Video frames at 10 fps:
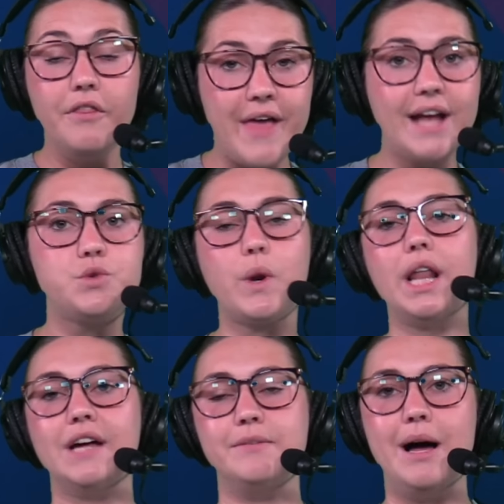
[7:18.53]
That's what I
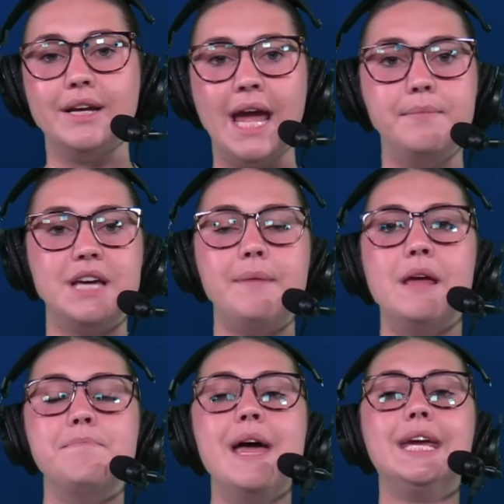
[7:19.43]
love about Game Time.
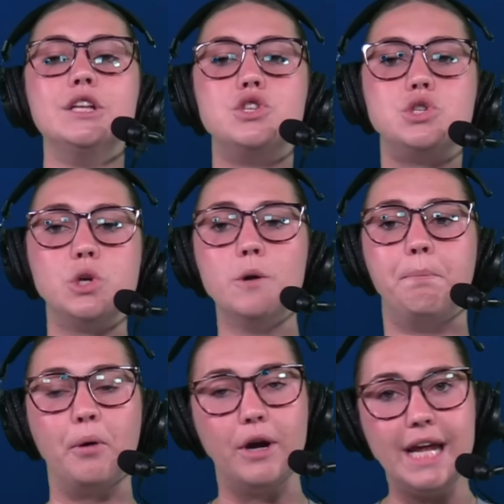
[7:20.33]
They make it
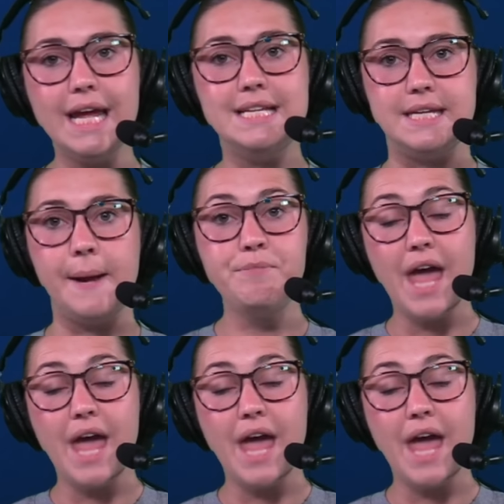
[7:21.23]
super easy.